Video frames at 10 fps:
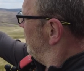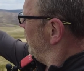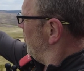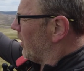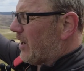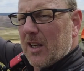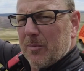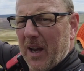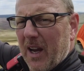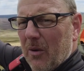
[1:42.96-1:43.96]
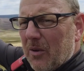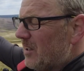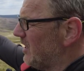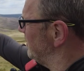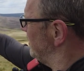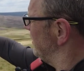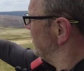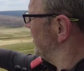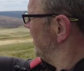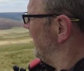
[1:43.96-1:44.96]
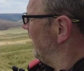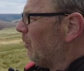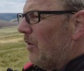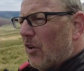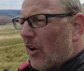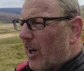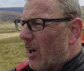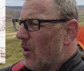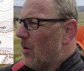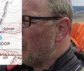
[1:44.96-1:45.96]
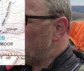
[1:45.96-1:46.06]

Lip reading: before the next big hill in the distance. We've got to go